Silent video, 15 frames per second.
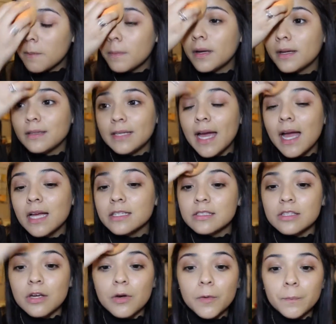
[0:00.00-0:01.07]
But yeah,
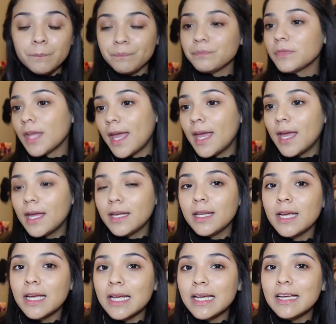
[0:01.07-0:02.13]
so,
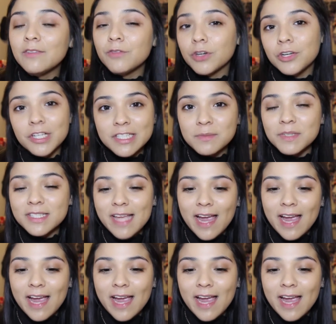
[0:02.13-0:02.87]
and for Christmas,